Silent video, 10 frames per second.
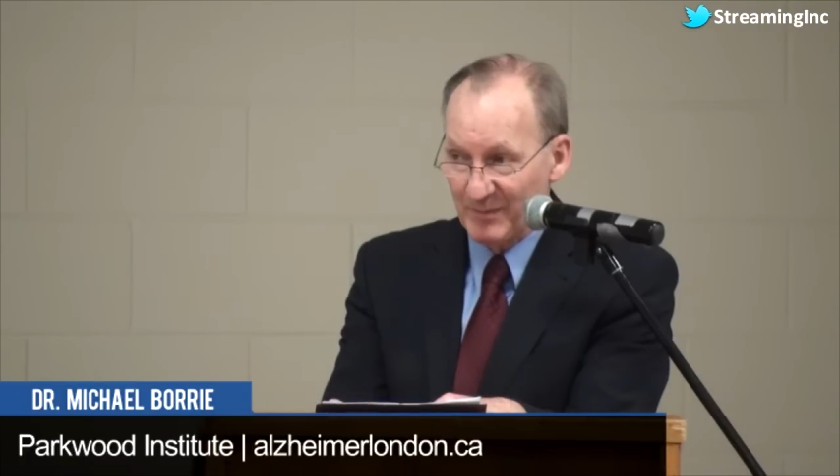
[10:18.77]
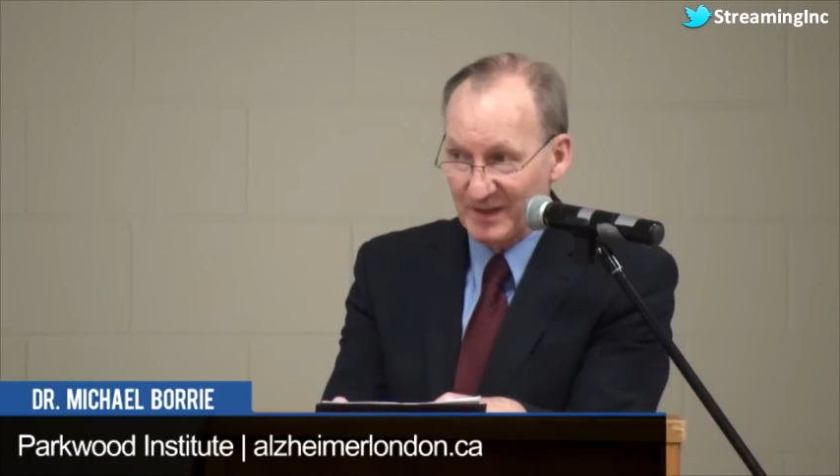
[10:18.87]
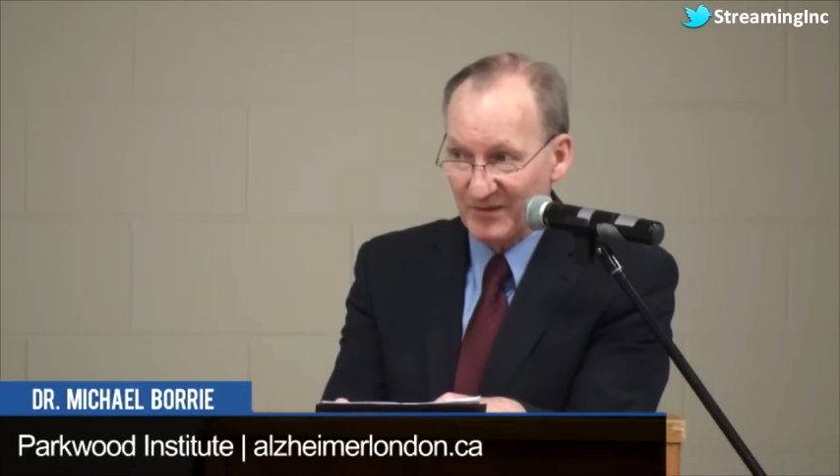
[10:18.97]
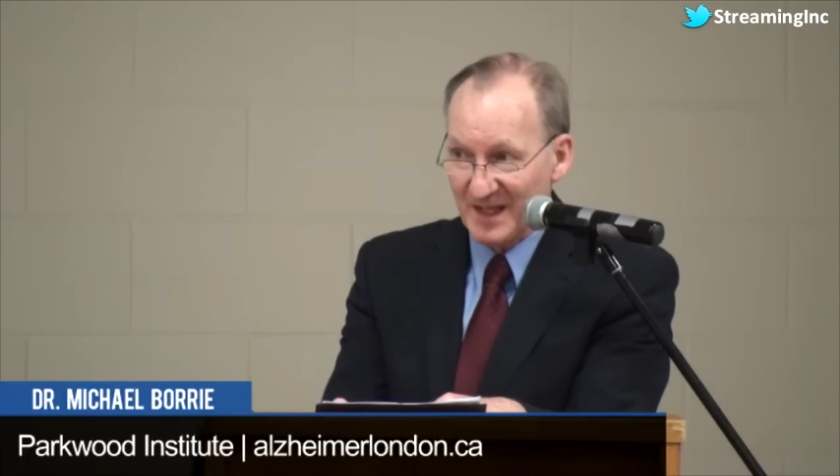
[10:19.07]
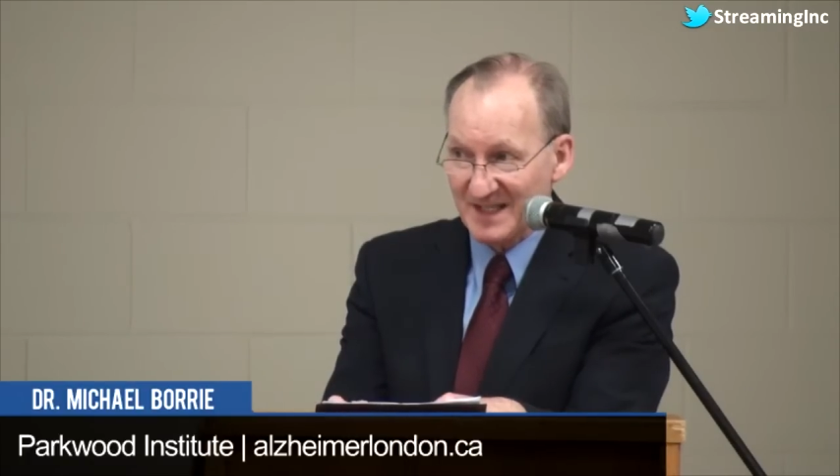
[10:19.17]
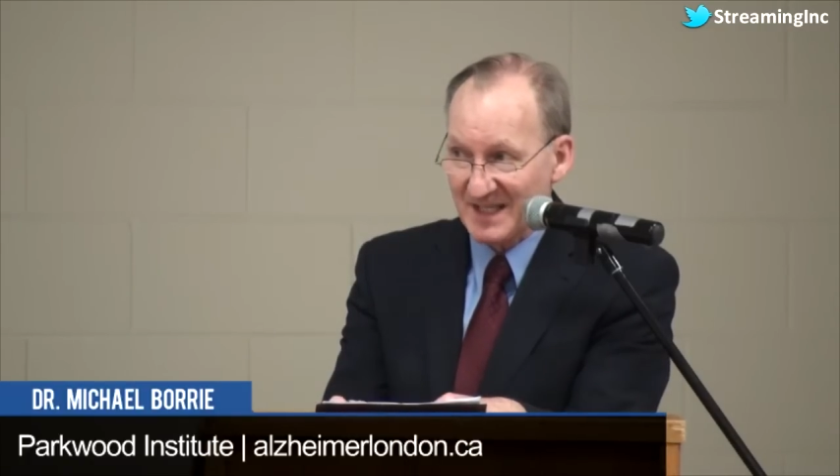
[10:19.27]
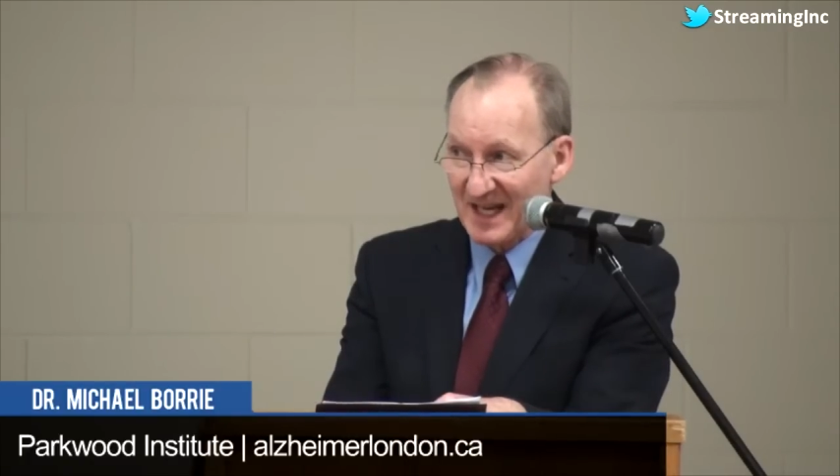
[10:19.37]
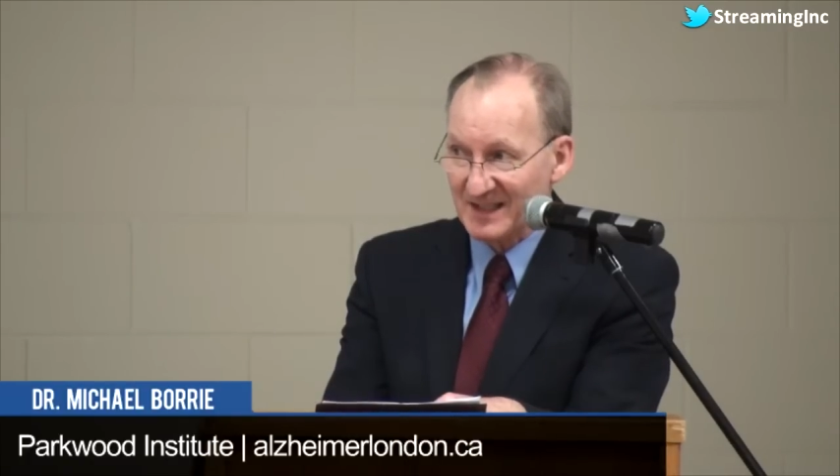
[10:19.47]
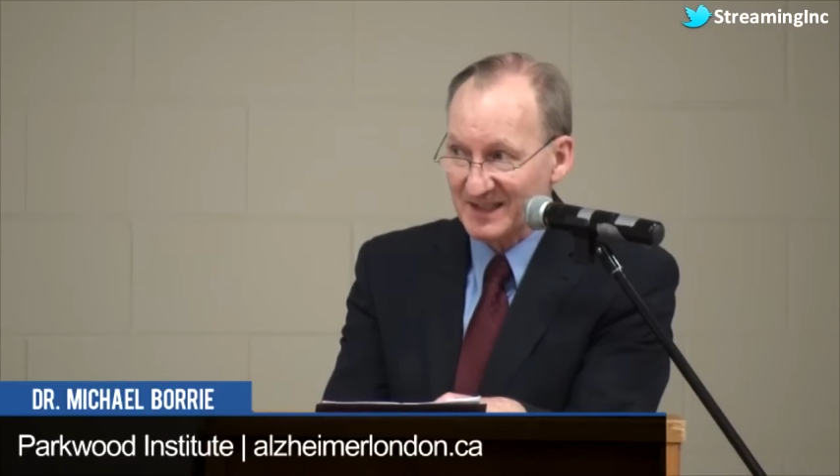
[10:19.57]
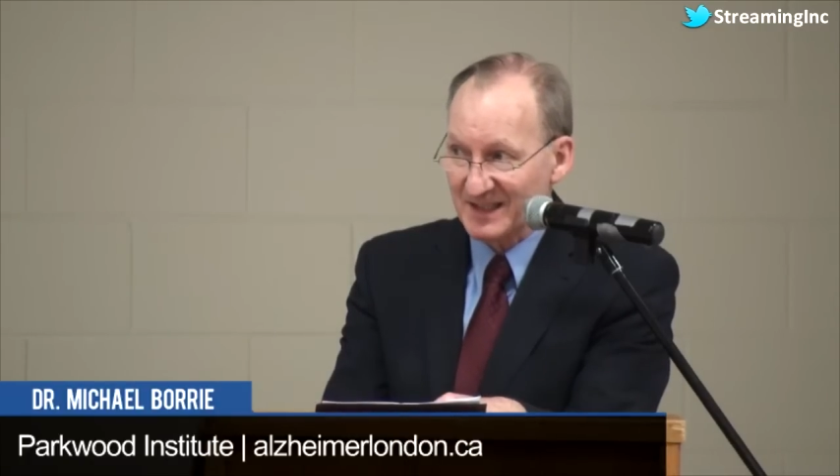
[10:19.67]
But if they
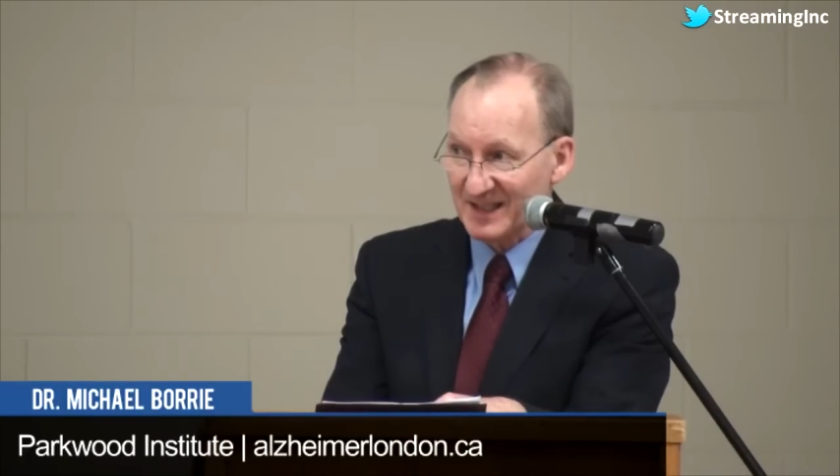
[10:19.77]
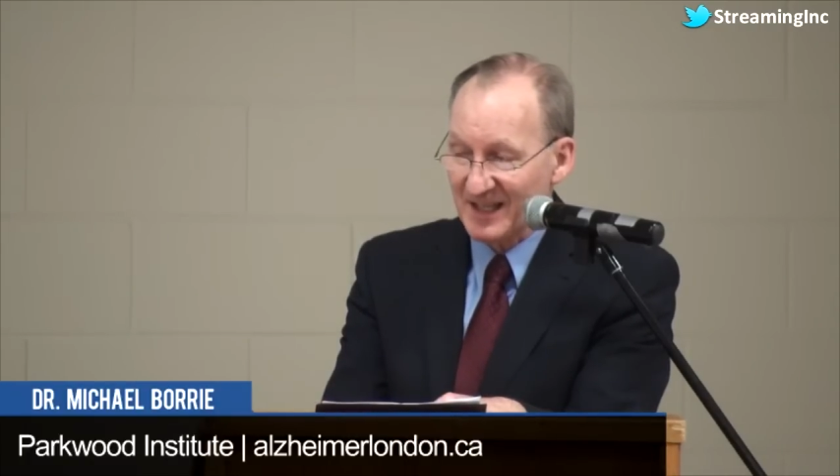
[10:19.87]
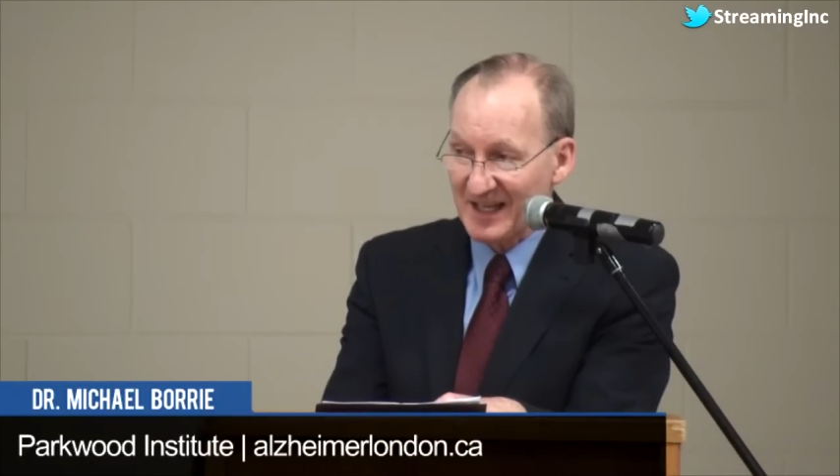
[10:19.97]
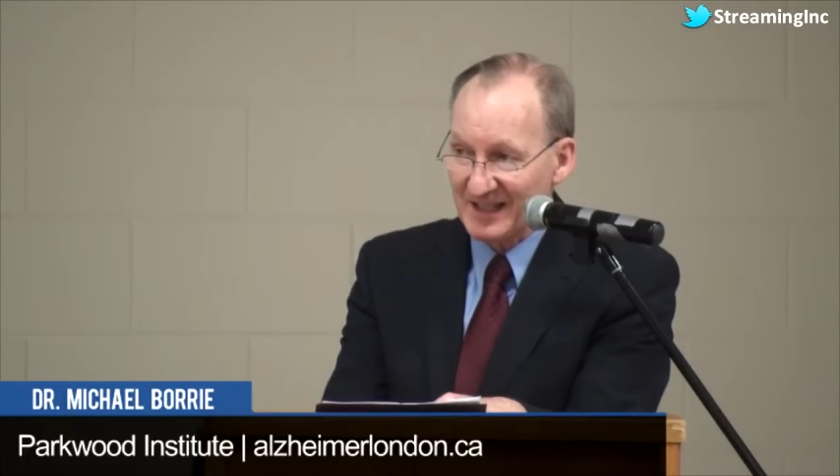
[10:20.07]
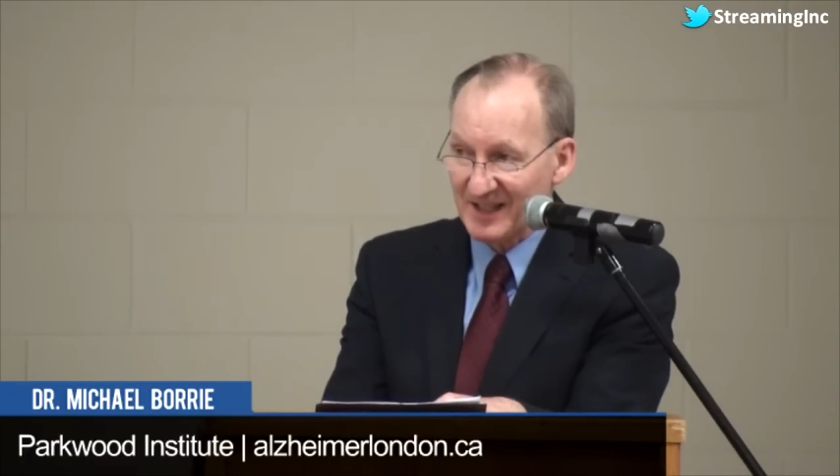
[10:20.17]
start to decline